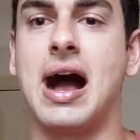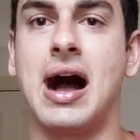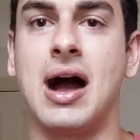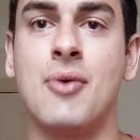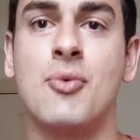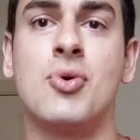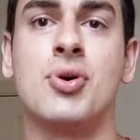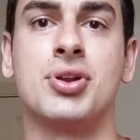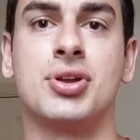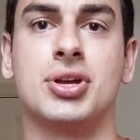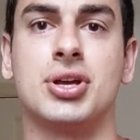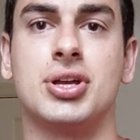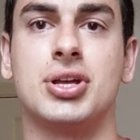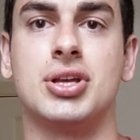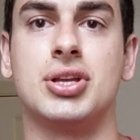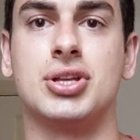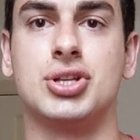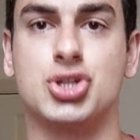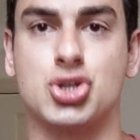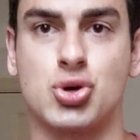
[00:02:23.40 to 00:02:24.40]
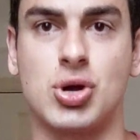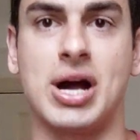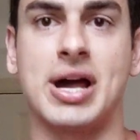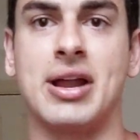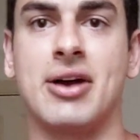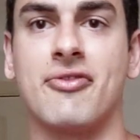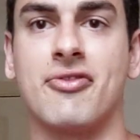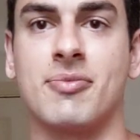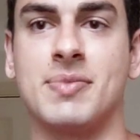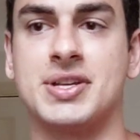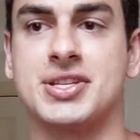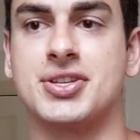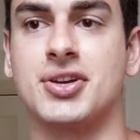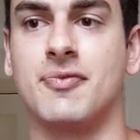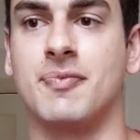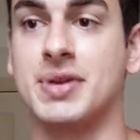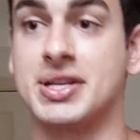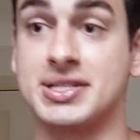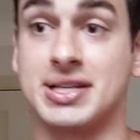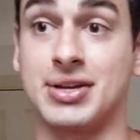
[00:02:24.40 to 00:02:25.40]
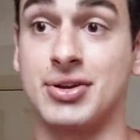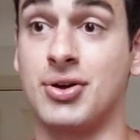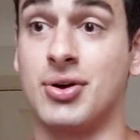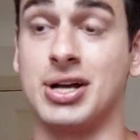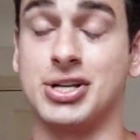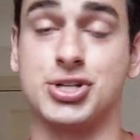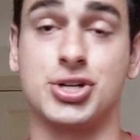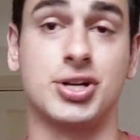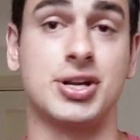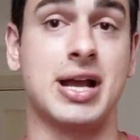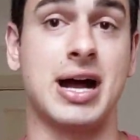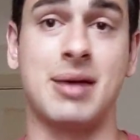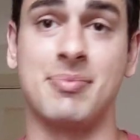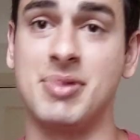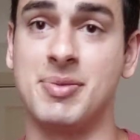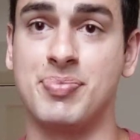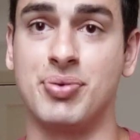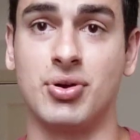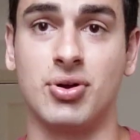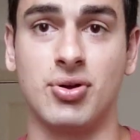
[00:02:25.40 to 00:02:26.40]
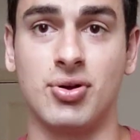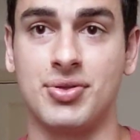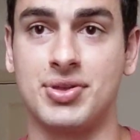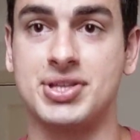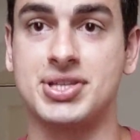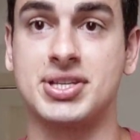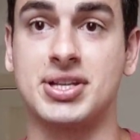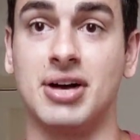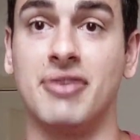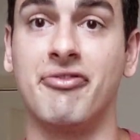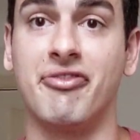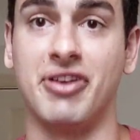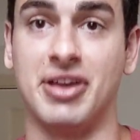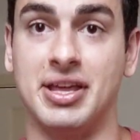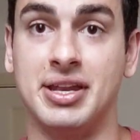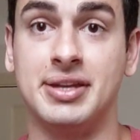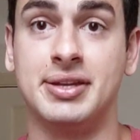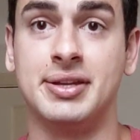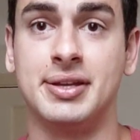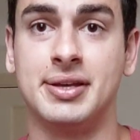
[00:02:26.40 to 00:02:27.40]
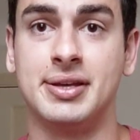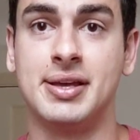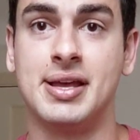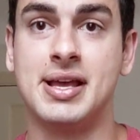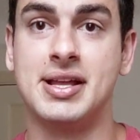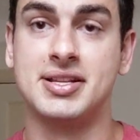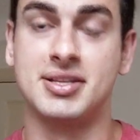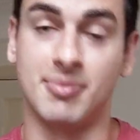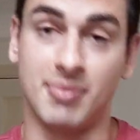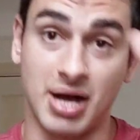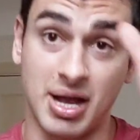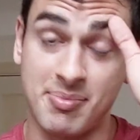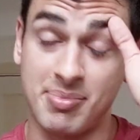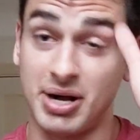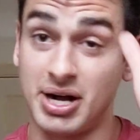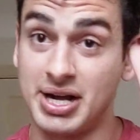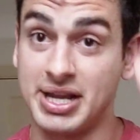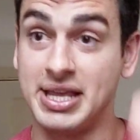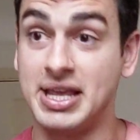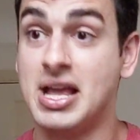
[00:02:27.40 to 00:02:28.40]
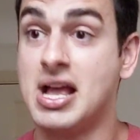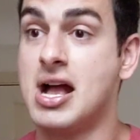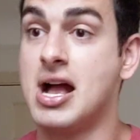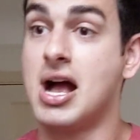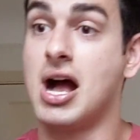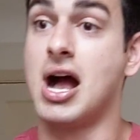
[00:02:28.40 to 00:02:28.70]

I want to try it out for myself because I know I should not be putting all this stuff in to my body.